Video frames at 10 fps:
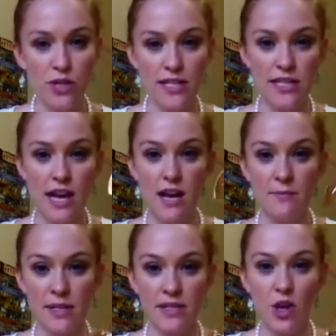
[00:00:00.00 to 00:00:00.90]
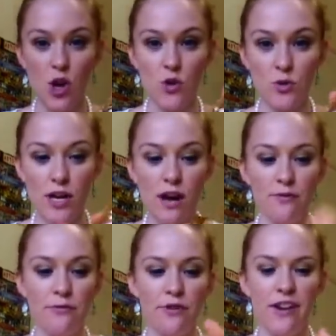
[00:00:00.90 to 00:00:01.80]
was this gold cuff.